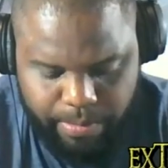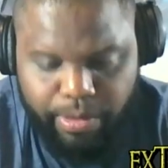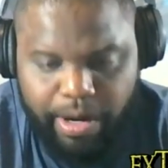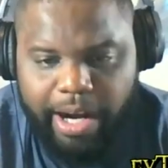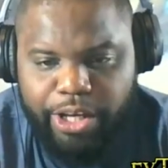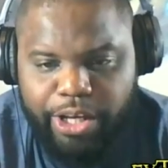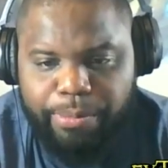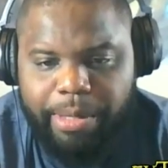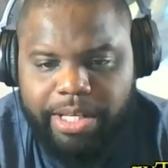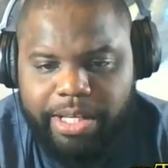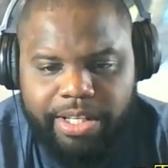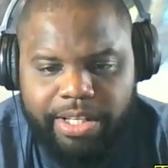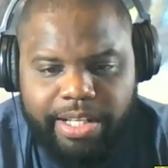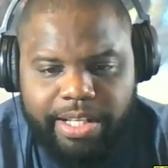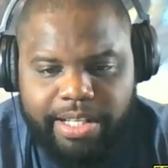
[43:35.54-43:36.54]
Briar, you
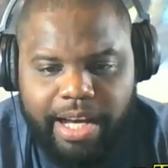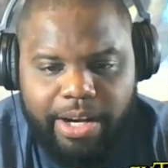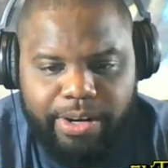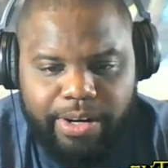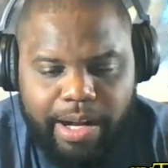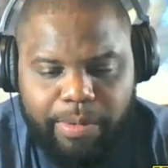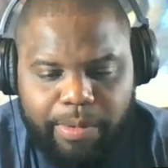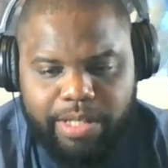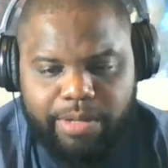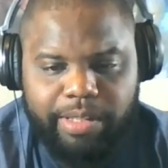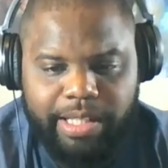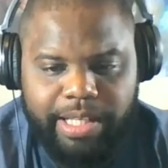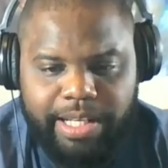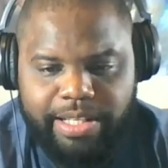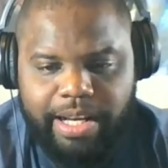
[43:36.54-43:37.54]
mentioned Dishonored. I wasn't
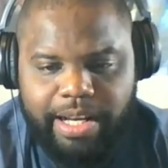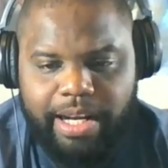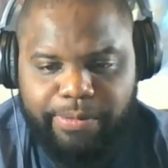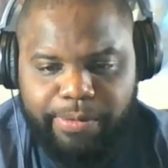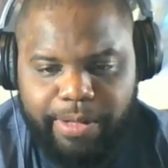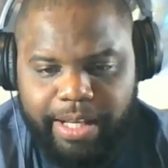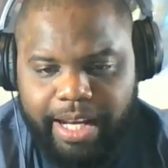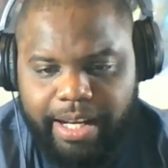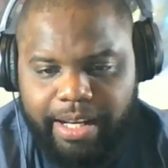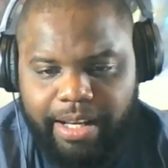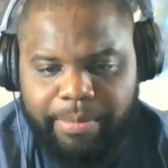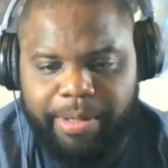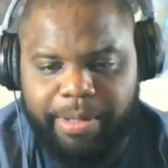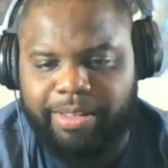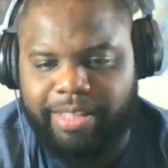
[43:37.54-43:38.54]
really excited for that.
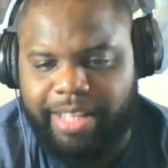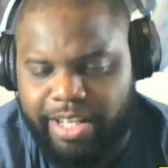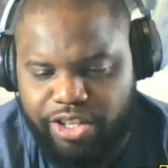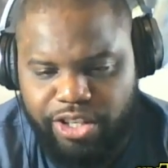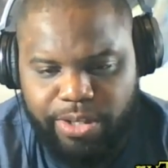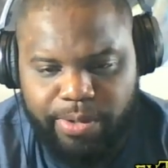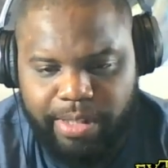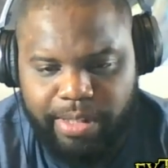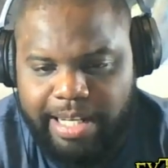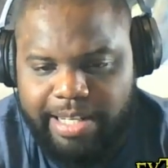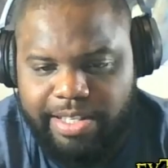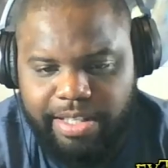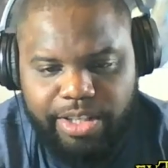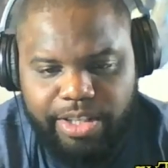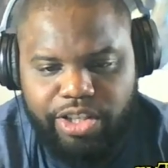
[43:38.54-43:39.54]
They just showed a lot
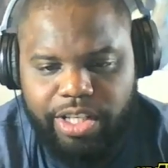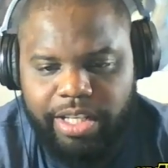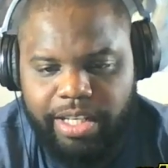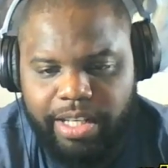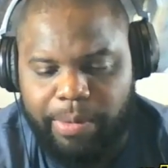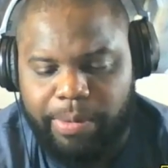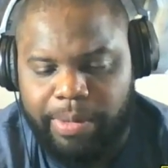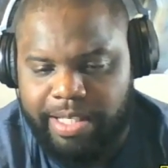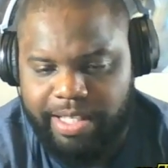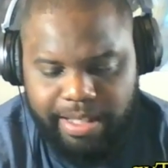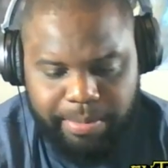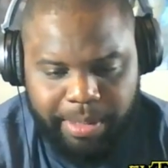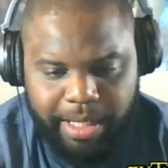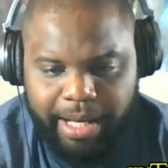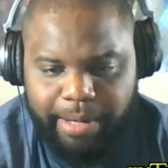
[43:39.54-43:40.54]
of C G. I wanted to see
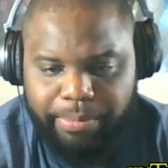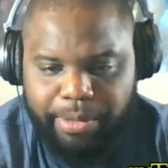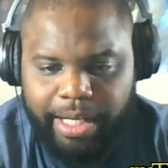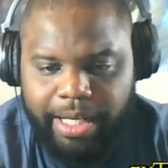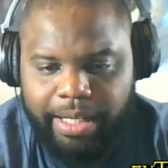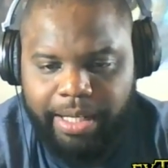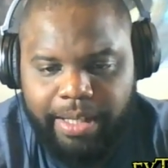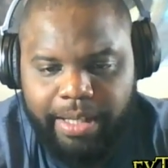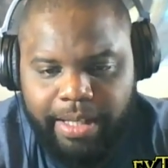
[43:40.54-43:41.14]
some gameplay.